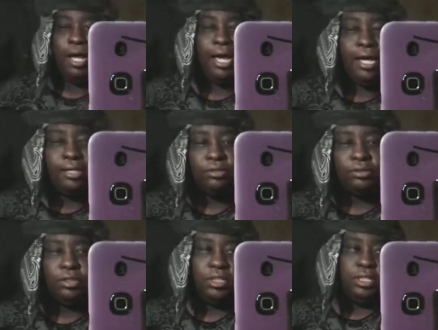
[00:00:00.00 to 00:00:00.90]
wise,
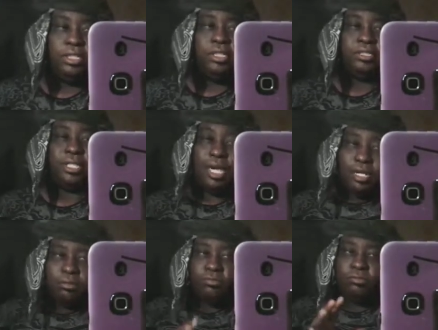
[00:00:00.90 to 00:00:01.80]
it's kind
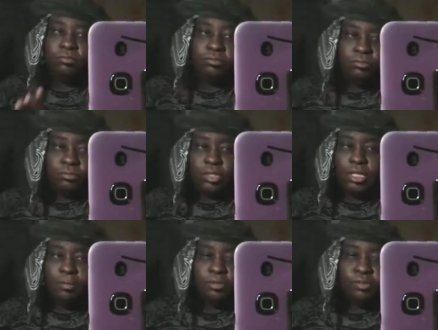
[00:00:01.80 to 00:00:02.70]
of
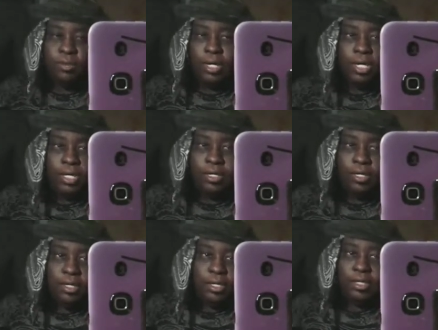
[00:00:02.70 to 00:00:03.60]
in between.
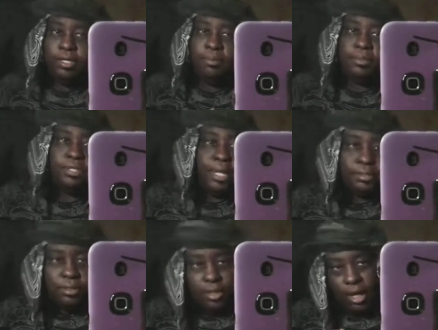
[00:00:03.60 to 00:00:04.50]
The
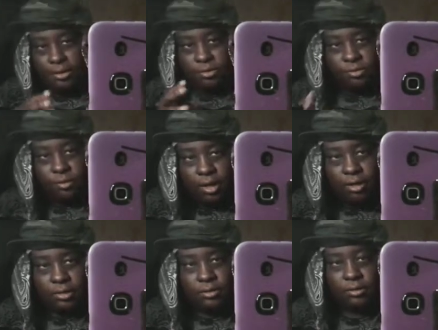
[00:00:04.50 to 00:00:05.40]
projection not the
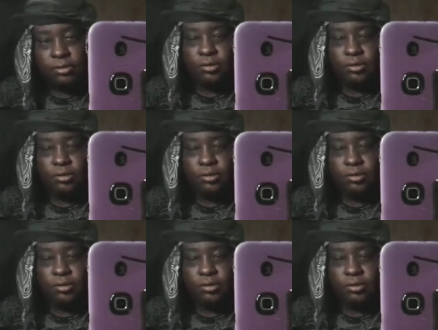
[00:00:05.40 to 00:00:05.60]
strongest,